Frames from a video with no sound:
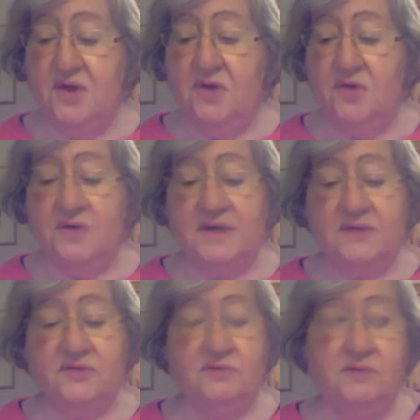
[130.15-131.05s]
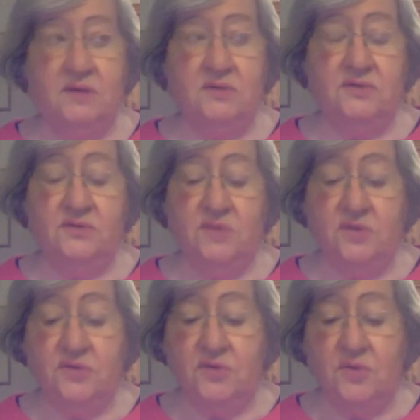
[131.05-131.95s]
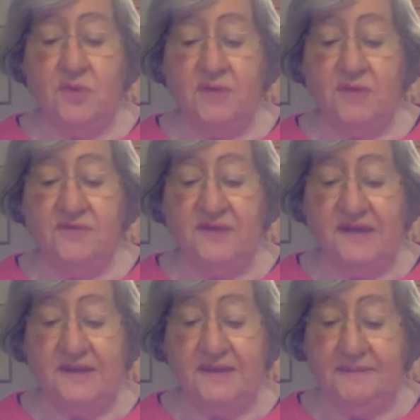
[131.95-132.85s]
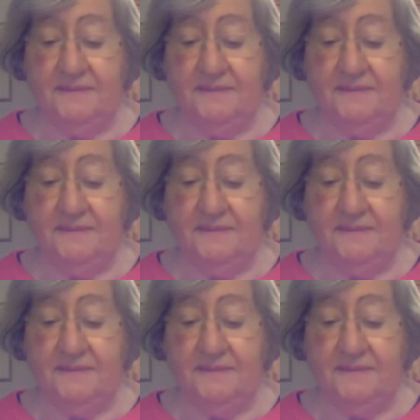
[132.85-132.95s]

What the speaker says: located below the Loire Valley.